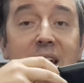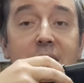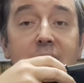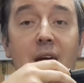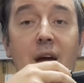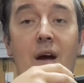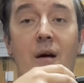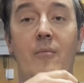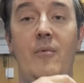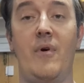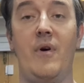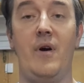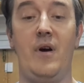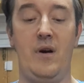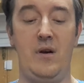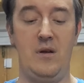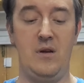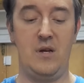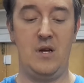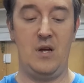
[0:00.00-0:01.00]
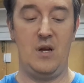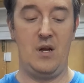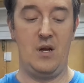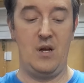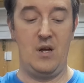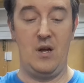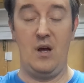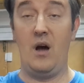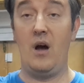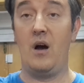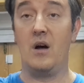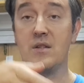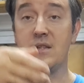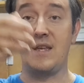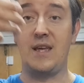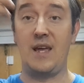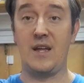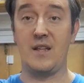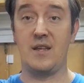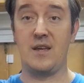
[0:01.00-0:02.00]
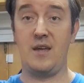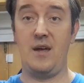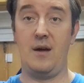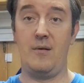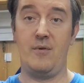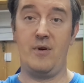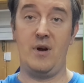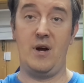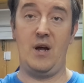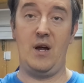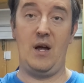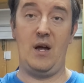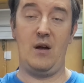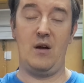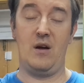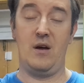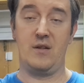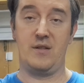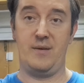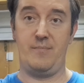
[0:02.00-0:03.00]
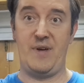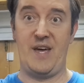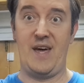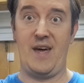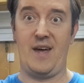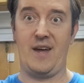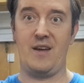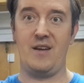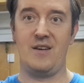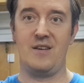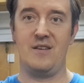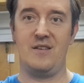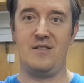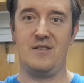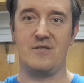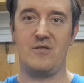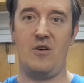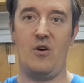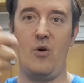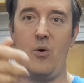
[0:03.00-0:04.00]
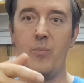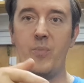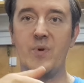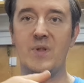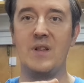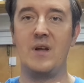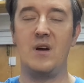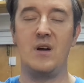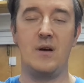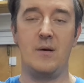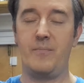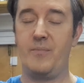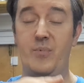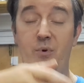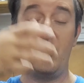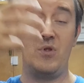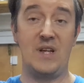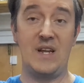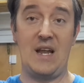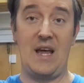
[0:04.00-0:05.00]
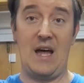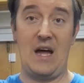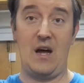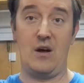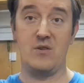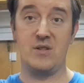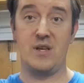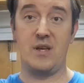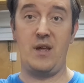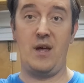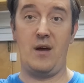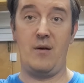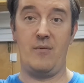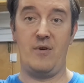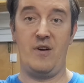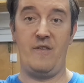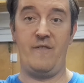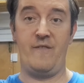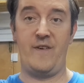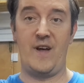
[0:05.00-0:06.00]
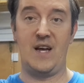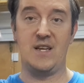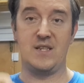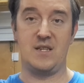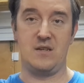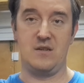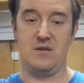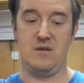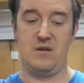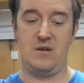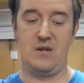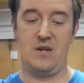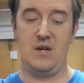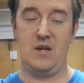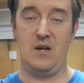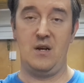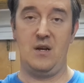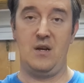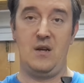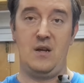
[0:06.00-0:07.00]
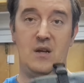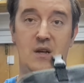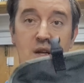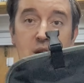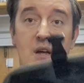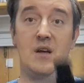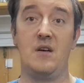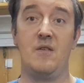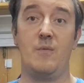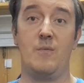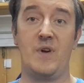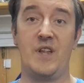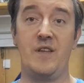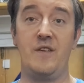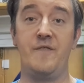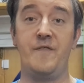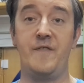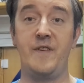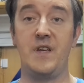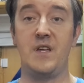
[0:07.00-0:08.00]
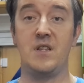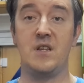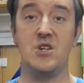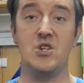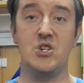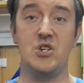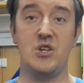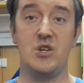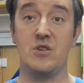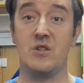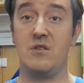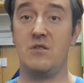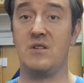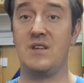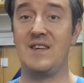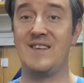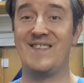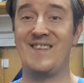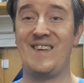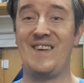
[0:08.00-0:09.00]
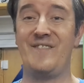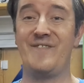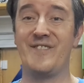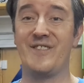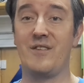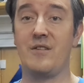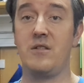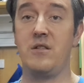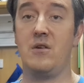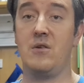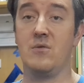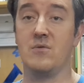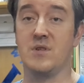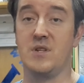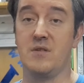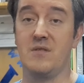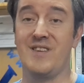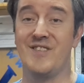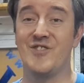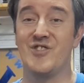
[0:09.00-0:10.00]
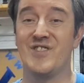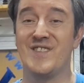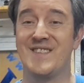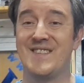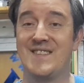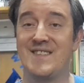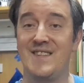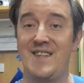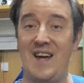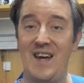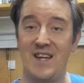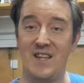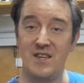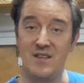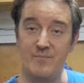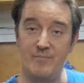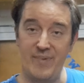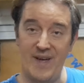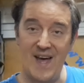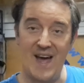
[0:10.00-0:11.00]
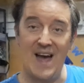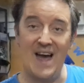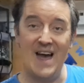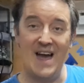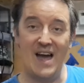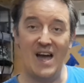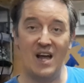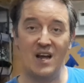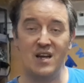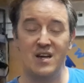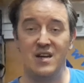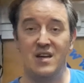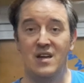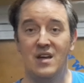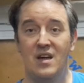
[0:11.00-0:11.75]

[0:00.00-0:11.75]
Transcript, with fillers: camera and get the camera uh, the bag and open uh, pull it out the camera faster when you finish you don't need even close you can just slide it back